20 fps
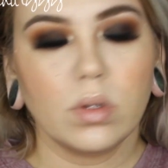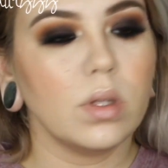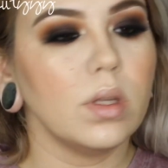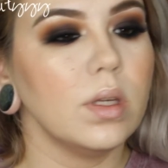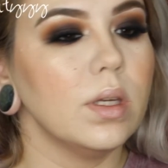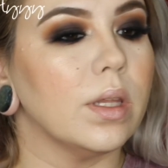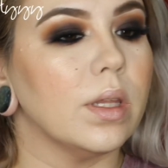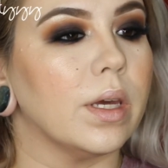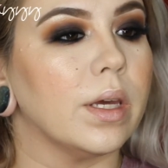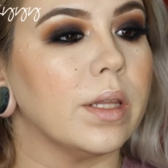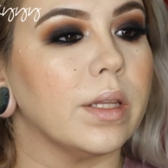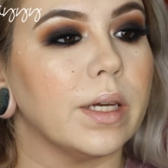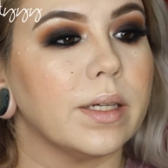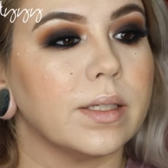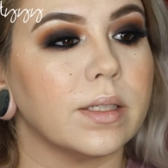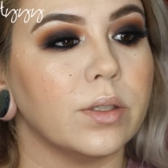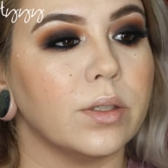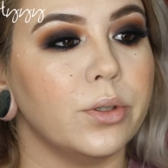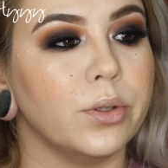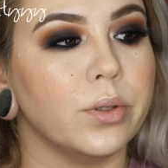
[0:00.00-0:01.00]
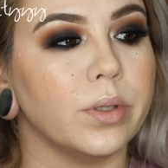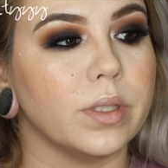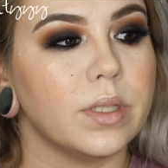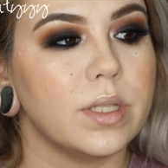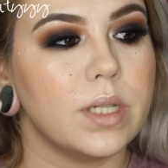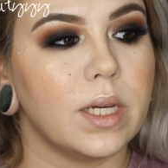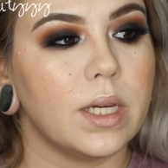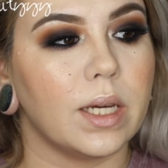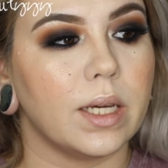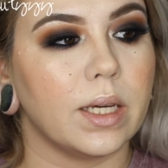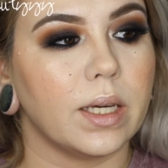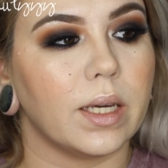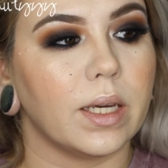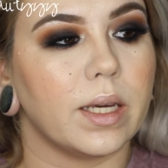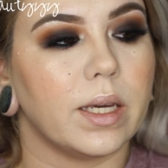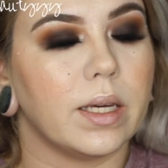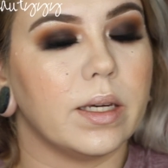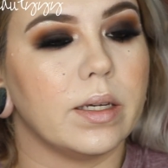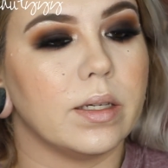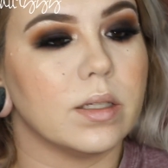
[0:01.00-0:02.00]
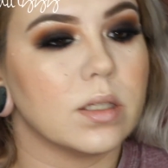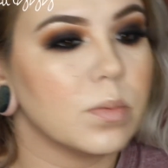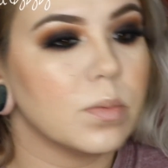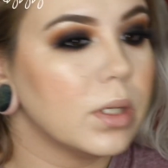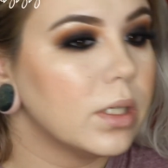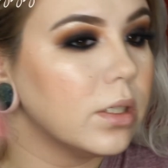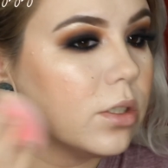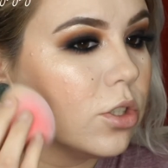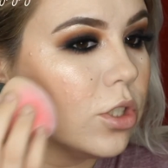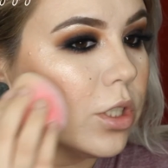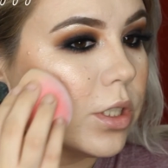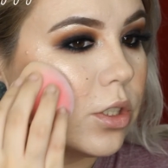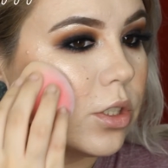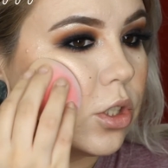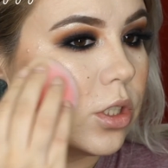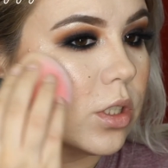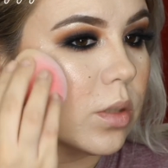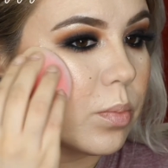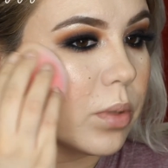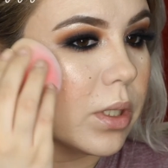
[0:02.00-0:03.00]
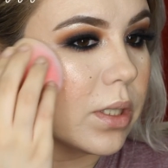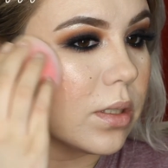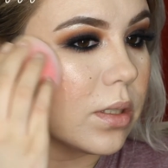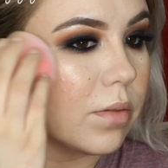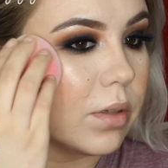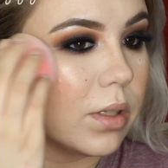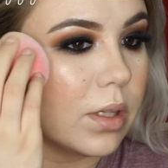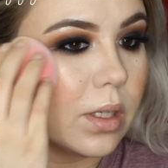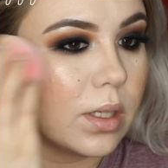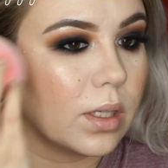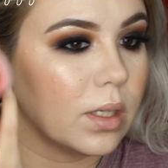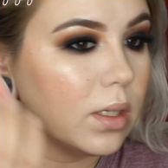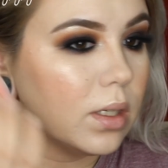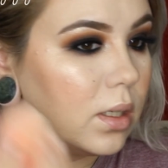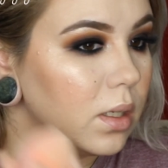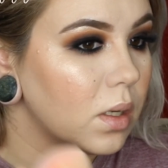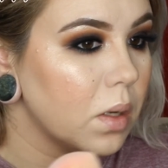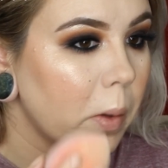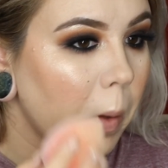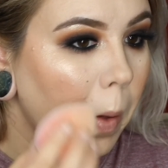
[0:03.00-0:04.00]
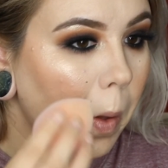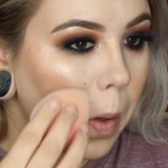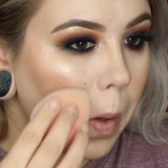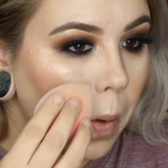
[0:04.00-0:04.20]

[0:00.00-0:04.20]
And I like to take a sponge and just press everything in.